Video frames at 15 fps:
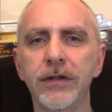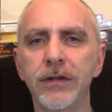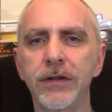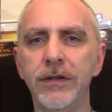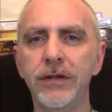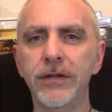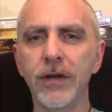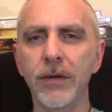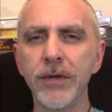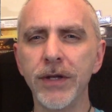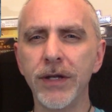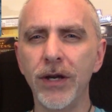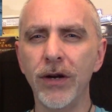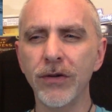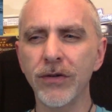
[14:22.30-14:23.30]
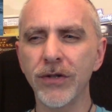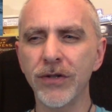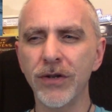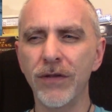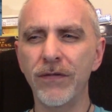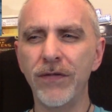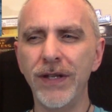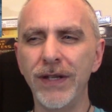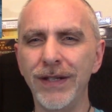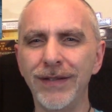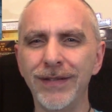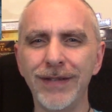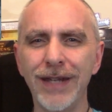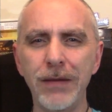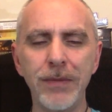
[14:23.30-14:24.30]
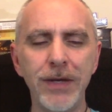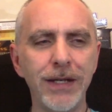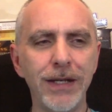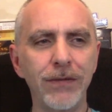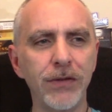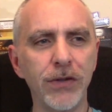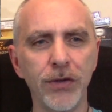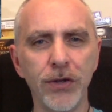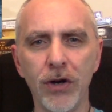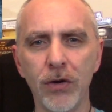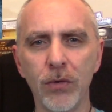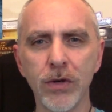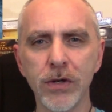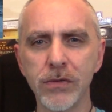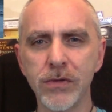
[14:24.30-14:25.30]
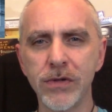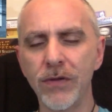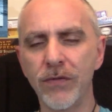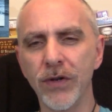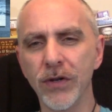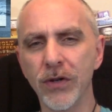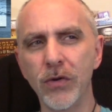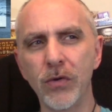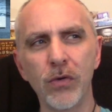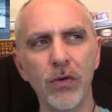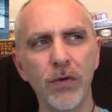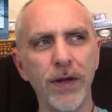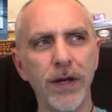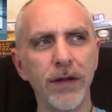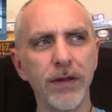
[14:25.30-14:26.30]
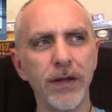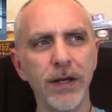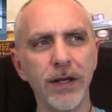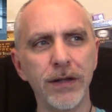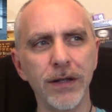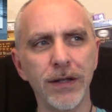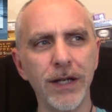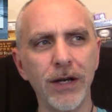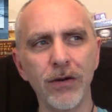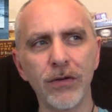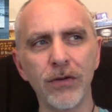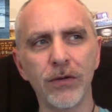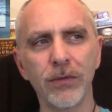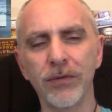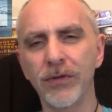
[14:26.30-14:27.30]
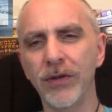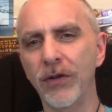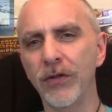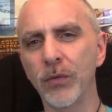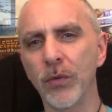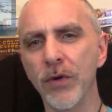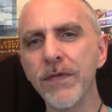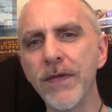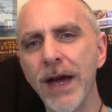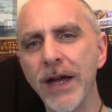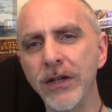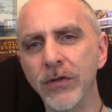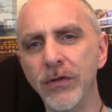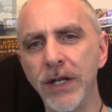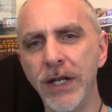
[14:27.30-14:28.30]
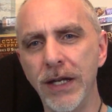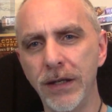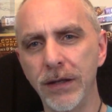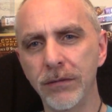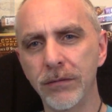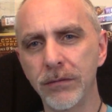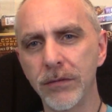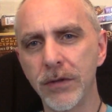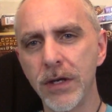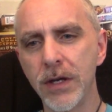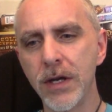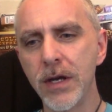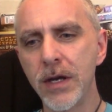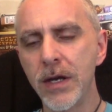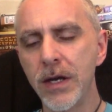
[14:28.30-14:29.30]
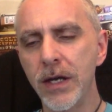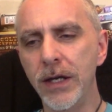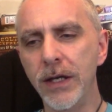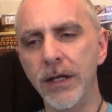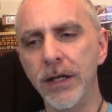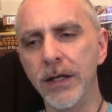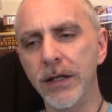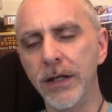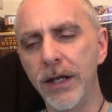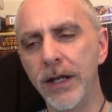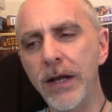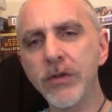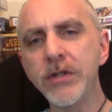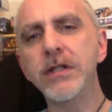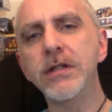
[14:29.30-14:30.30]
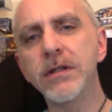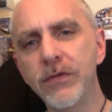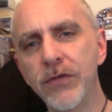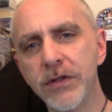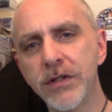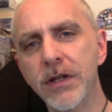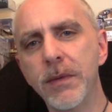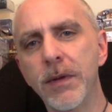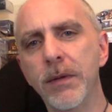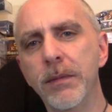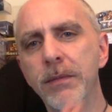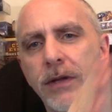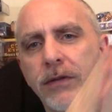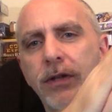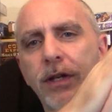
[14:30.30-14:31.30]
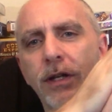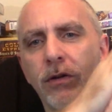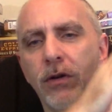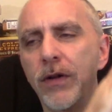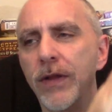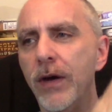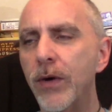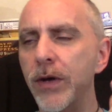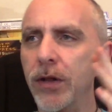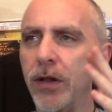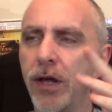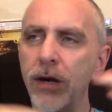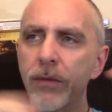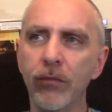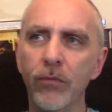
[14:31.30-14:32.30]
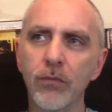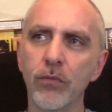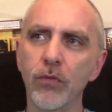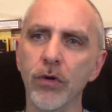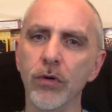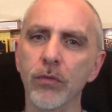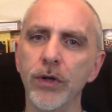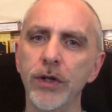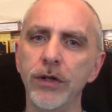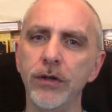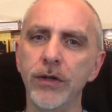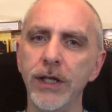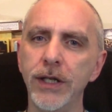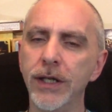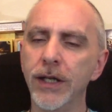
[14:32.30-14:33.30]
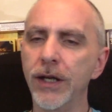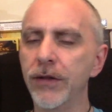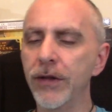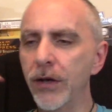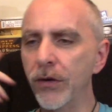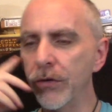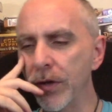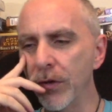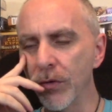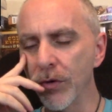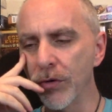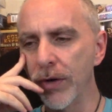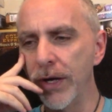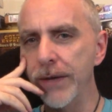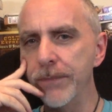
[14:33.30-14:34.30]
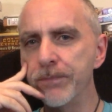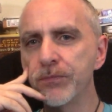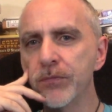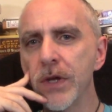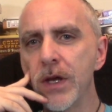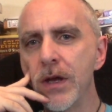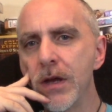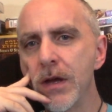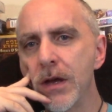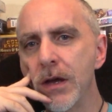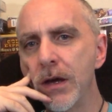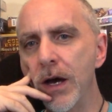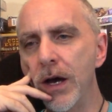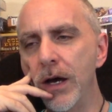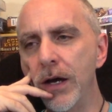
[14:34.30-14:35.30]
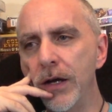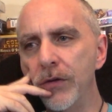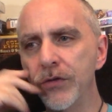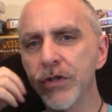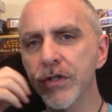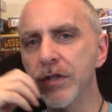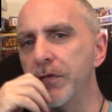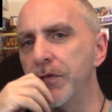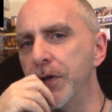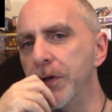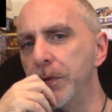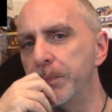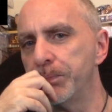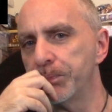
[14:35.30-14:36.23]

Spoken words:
some of the characters started feeling samey, and even though the artwork was different and cool, the characters themselves weren't that unique. And that was for some of them. I'm not saying they're all that way. A lot of them were really unique, and I thought they were great. It was just a few.